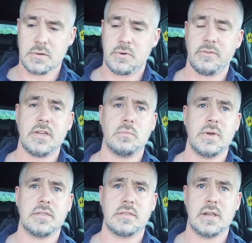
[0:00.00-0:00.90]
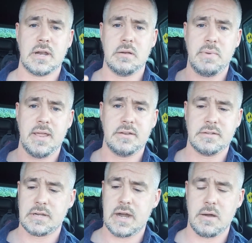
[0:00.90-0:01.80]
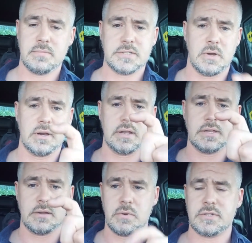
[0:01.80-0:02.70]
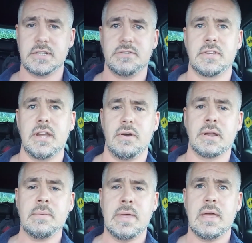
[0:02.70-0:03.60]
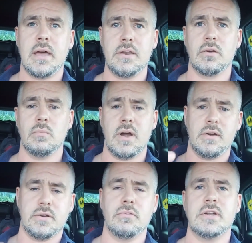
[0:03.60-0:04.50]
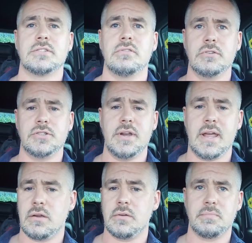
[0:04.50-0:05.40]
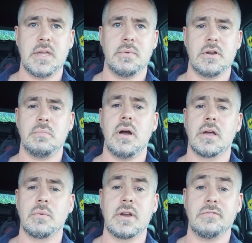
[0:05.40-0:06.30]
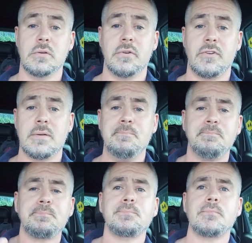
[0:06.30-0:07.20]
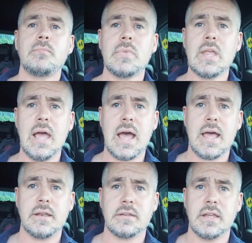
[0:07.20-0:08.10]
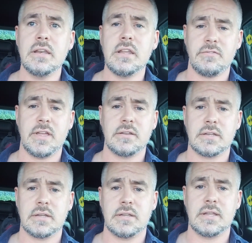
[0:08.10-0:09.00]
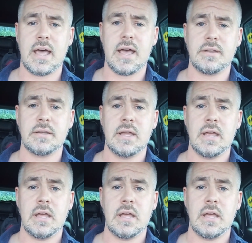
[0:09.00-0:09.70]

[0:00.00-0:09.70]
get provided with a little pendant alarm, small little thing about the size of a keyring, and you can wear it on your wrist, around your neck, keep it in your pocket, whatever you prefer. And in the event that